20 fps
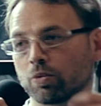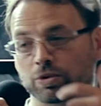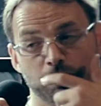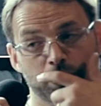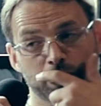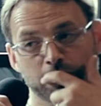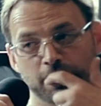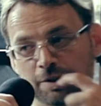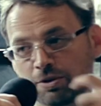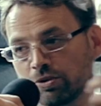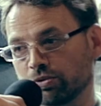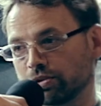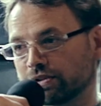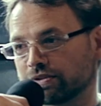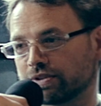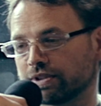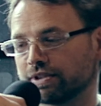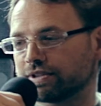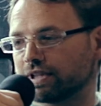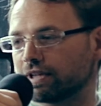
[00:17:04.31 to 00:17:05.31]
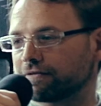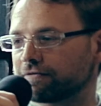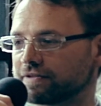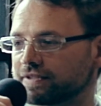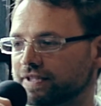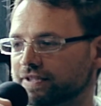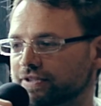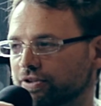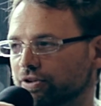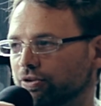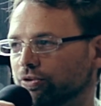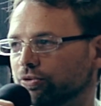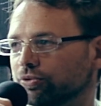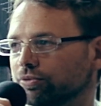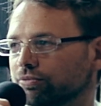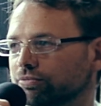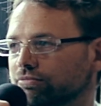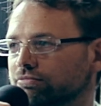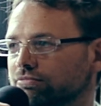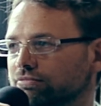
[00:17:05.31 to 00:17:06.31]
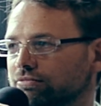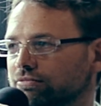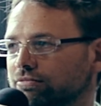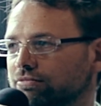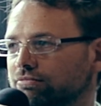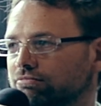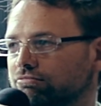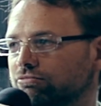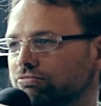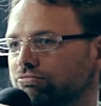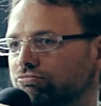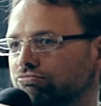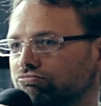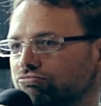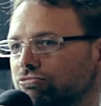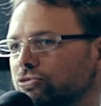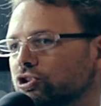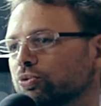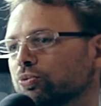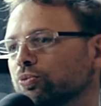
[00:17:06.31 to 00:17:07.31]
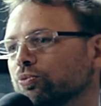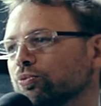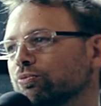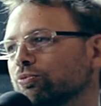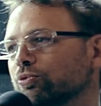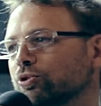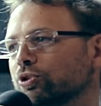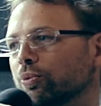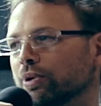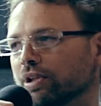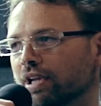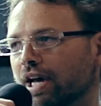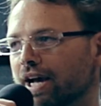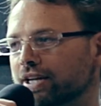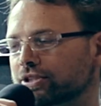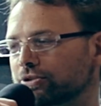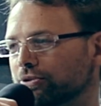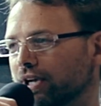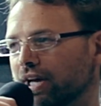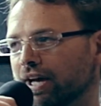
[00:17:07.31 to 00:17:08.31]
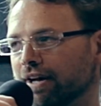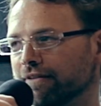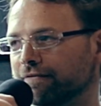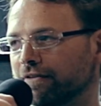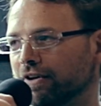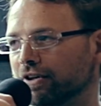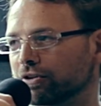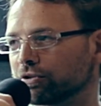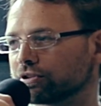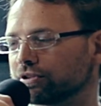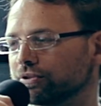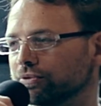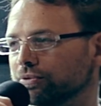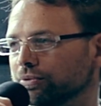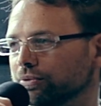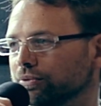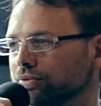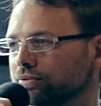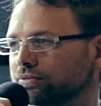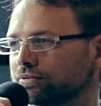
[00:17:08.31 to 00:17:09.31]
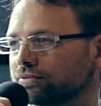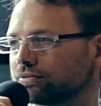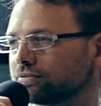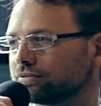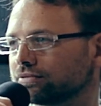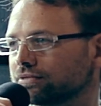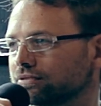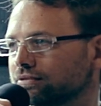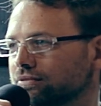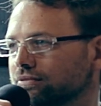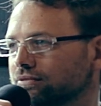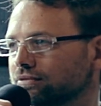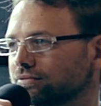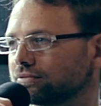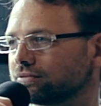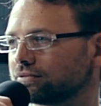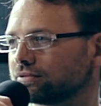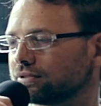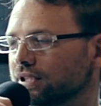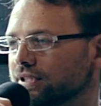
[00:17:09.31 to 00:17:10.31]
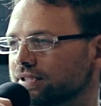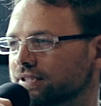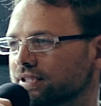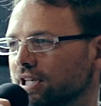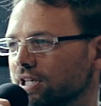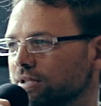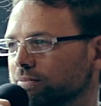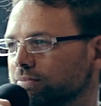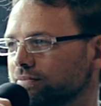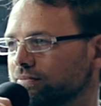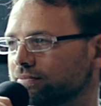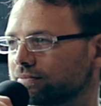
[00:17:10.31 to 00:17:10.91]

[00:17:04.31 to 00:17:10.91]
So, what do you do in San Francisco to relax or to have fun or to escape?